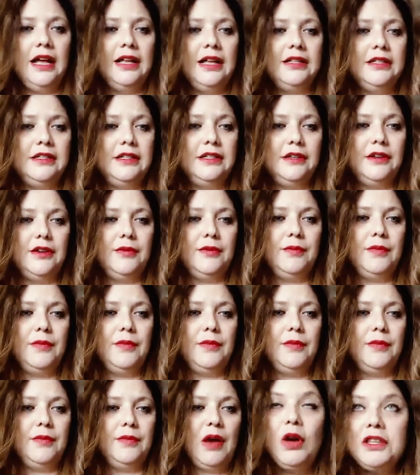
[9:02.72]
And
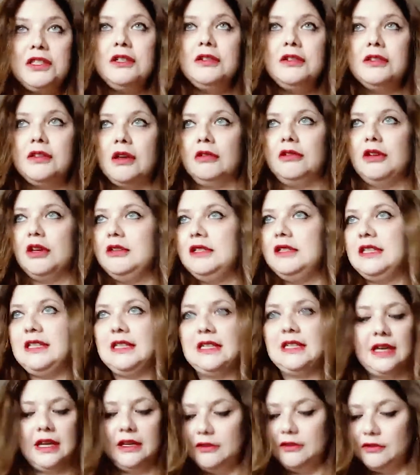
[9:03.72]
once you start
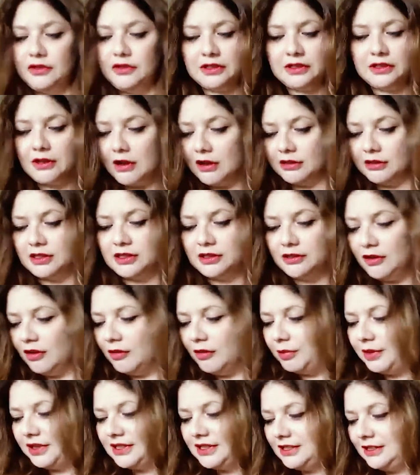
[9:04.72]
noticing it, you just can't
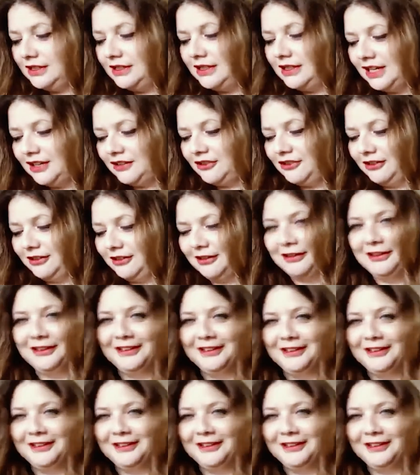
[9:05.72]
stop. It's an addiction.